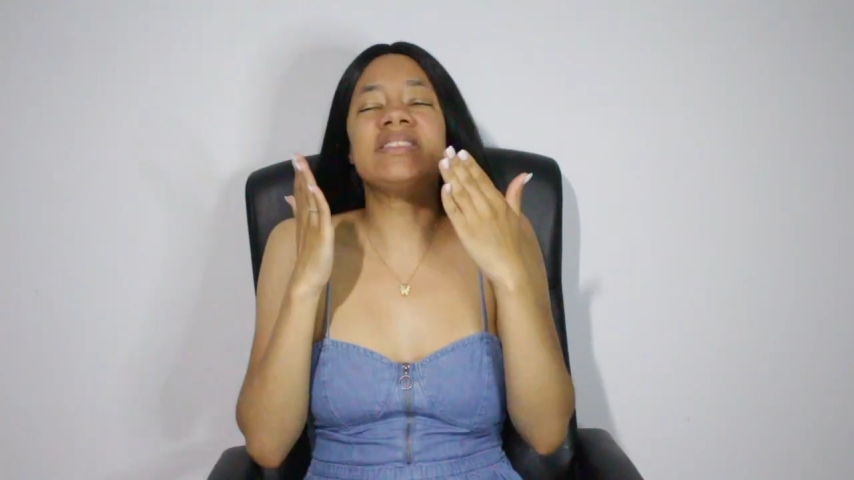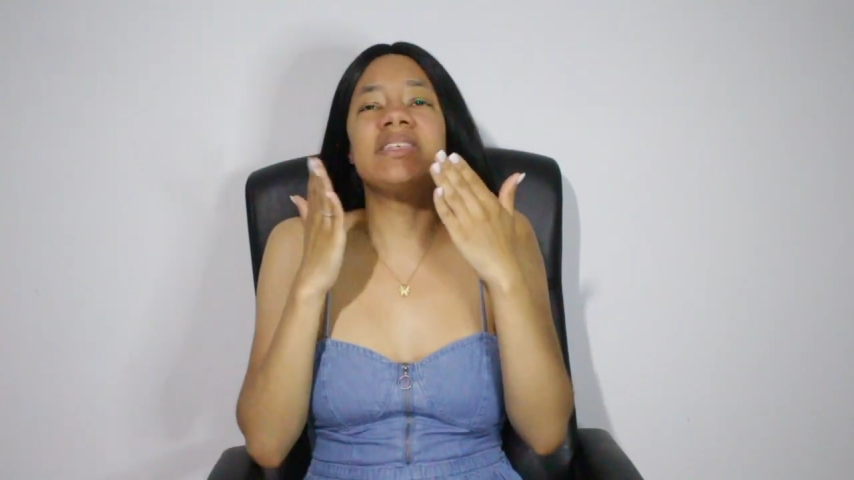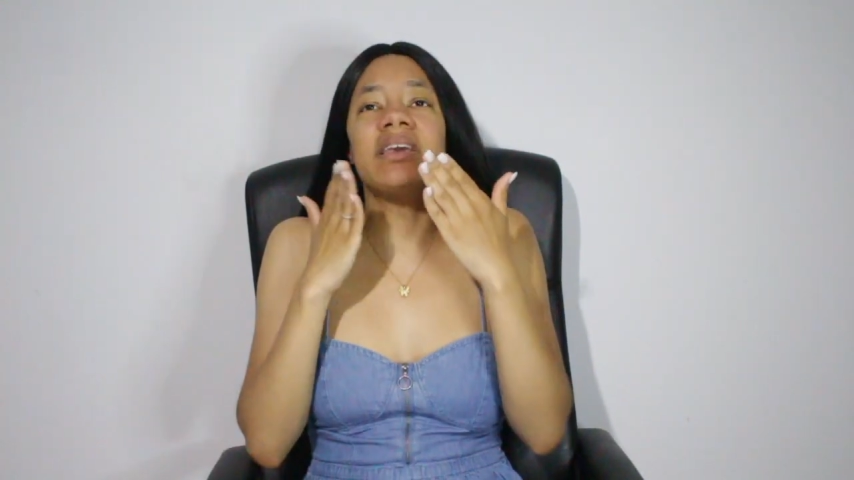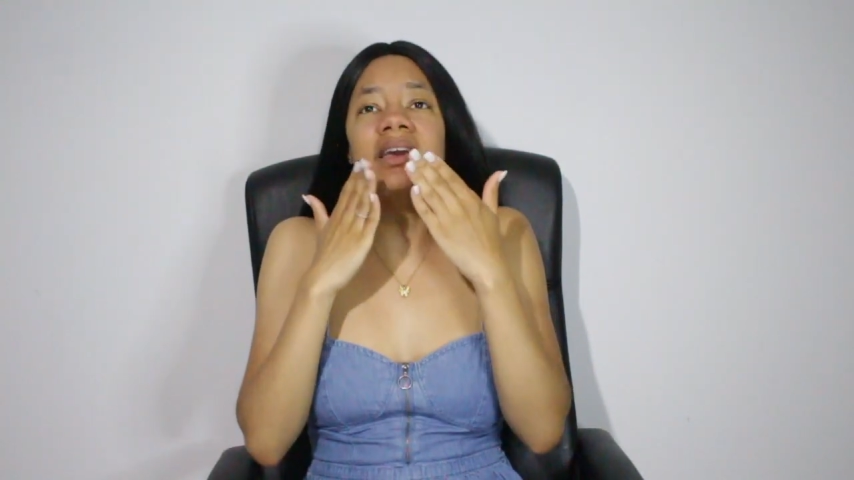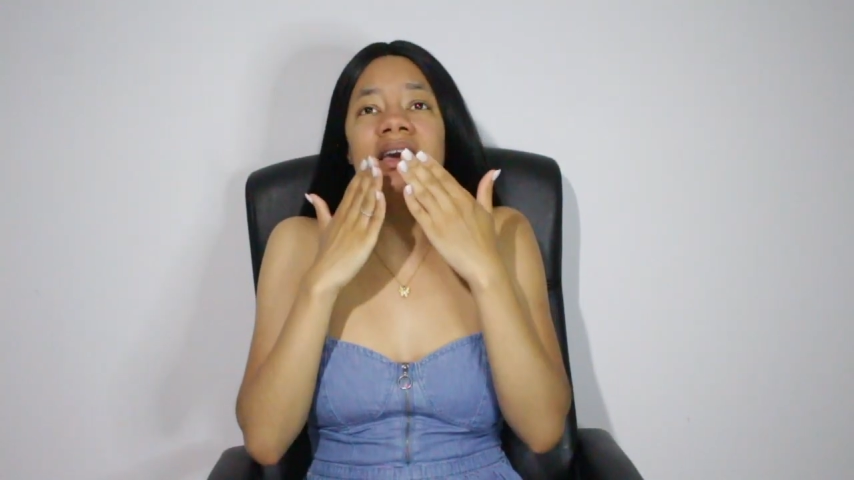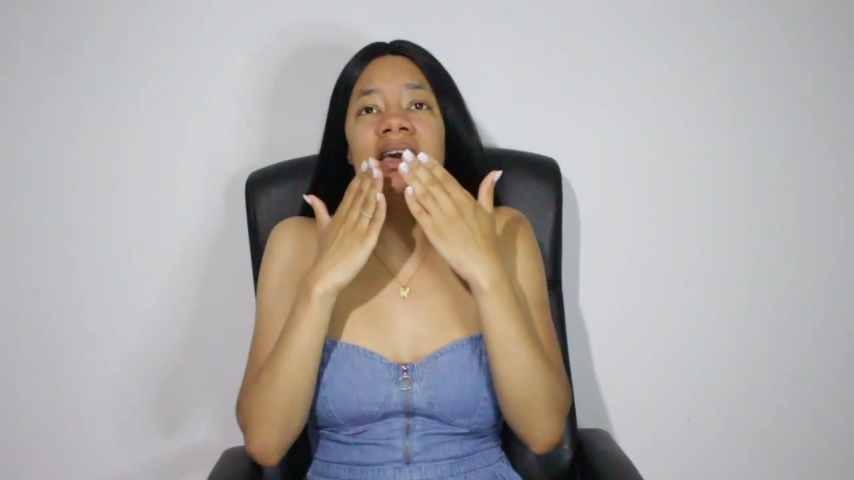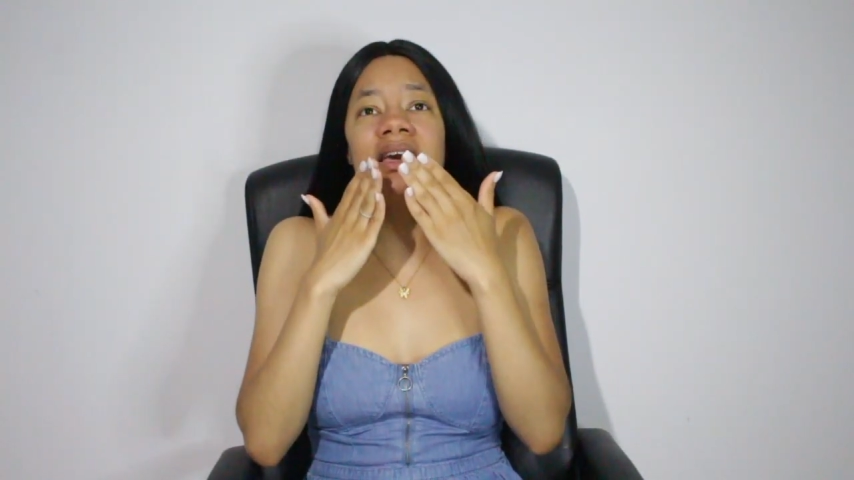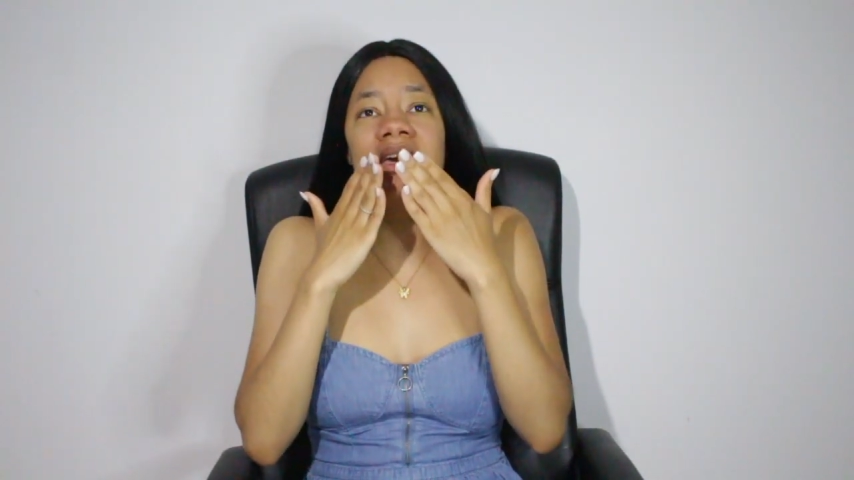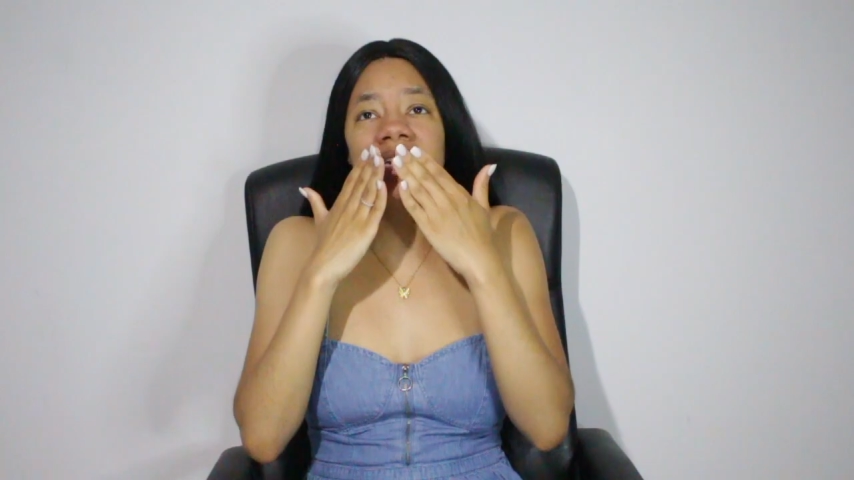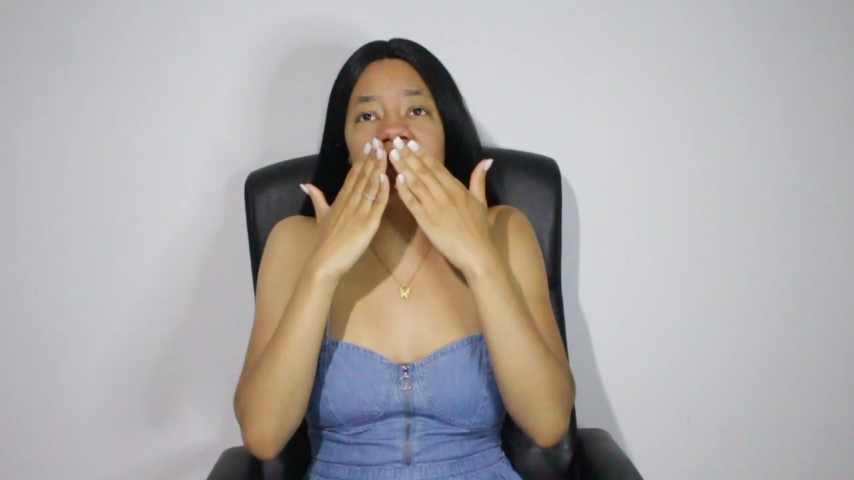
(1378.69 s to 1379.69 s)

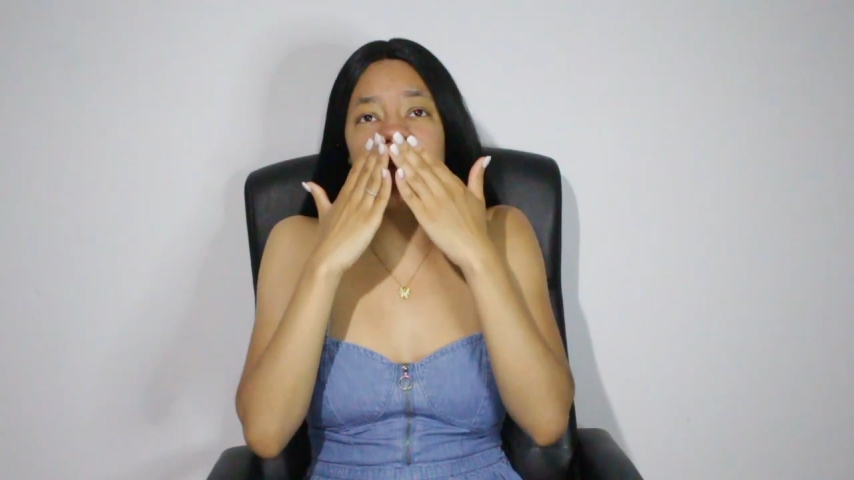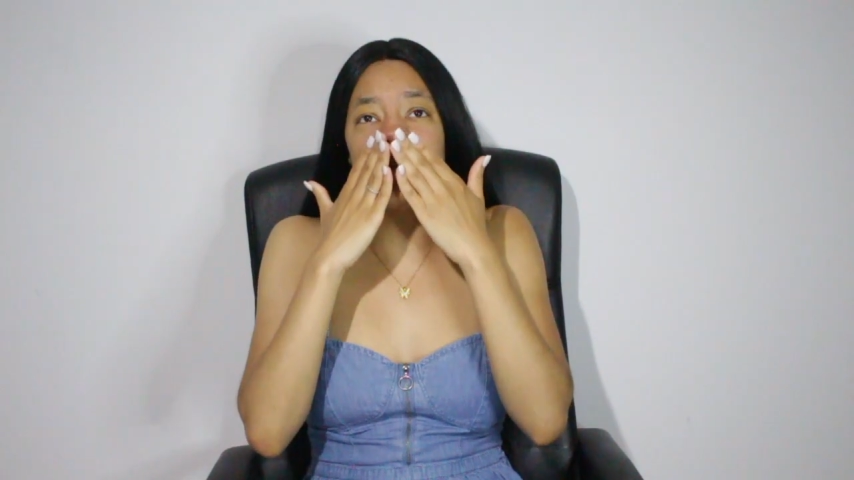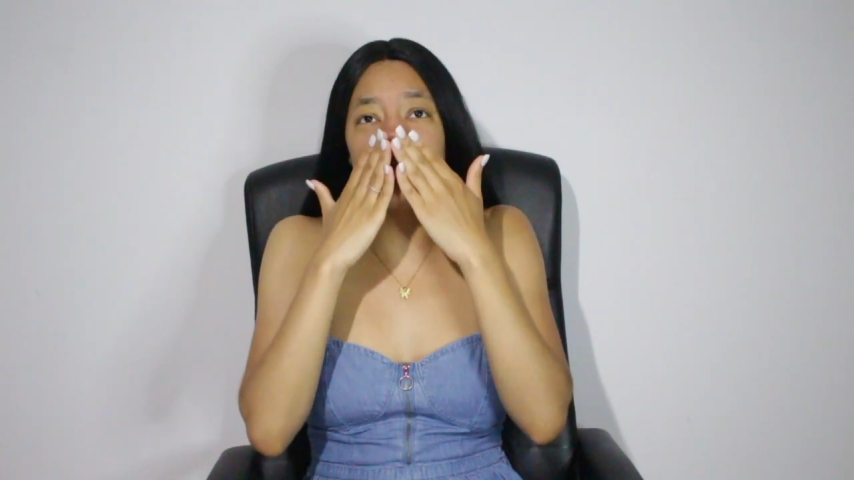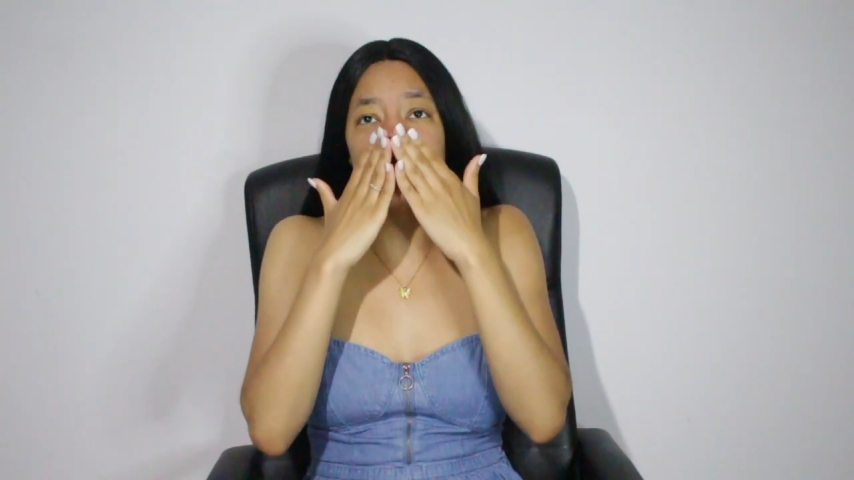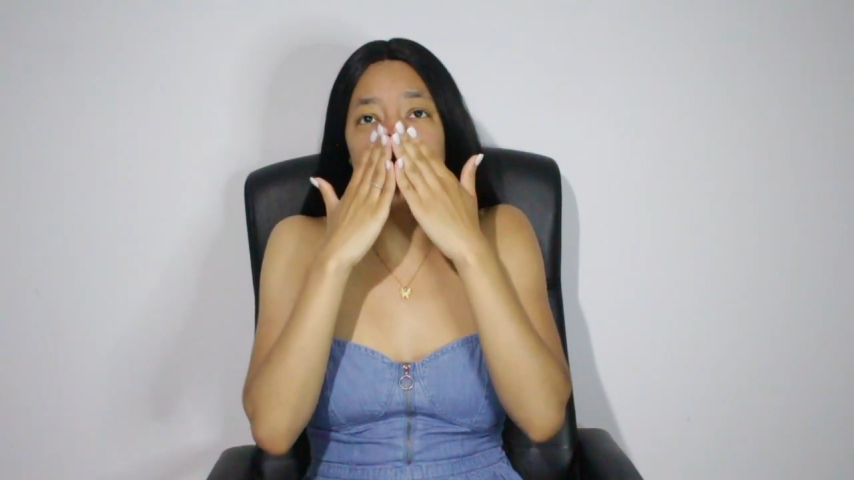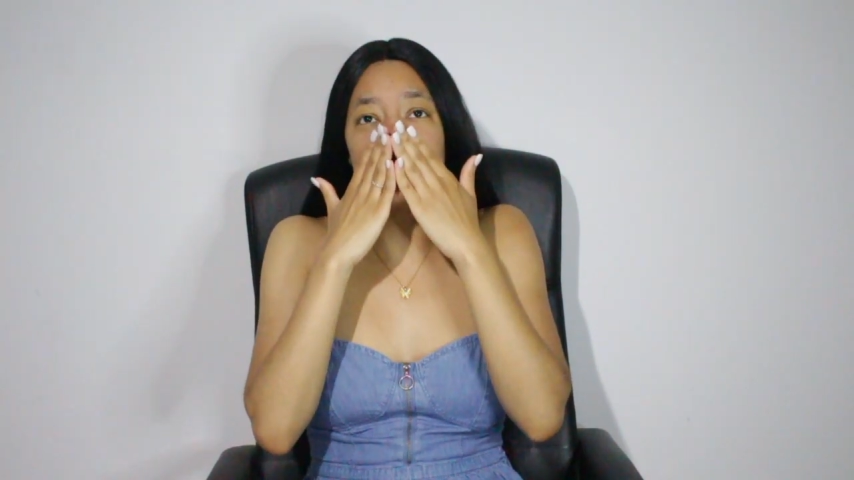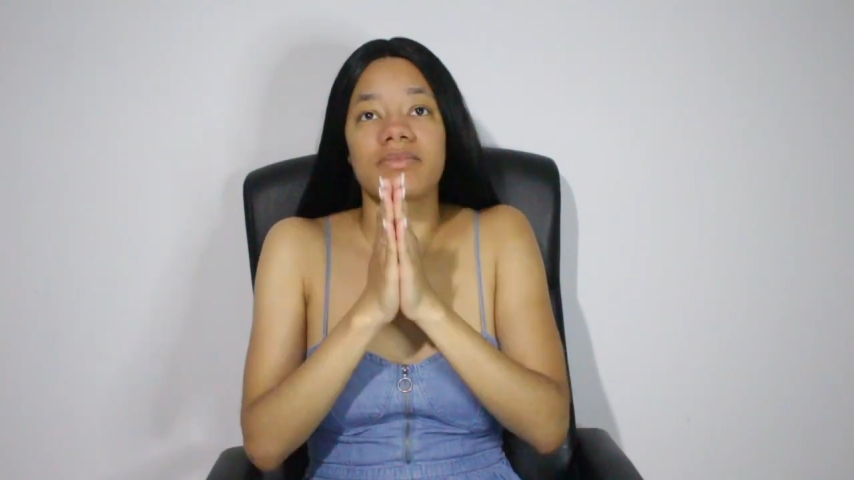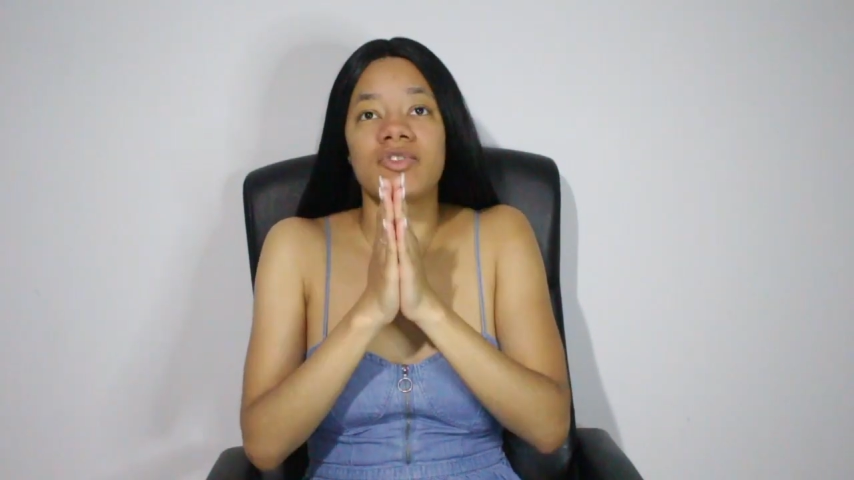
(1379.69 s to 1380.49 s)
dang.